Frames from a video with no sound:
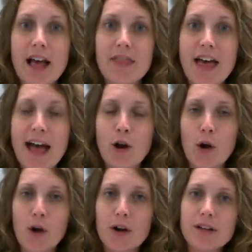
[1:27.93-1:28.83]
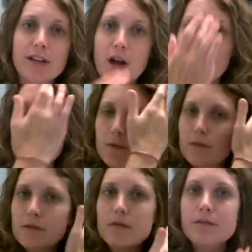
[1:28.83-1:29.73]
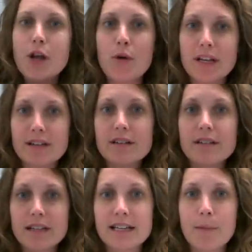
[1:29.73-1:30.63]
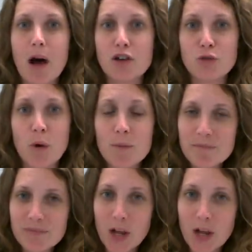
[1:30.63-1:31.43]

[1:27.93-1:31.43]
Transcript: that are, noted in the module.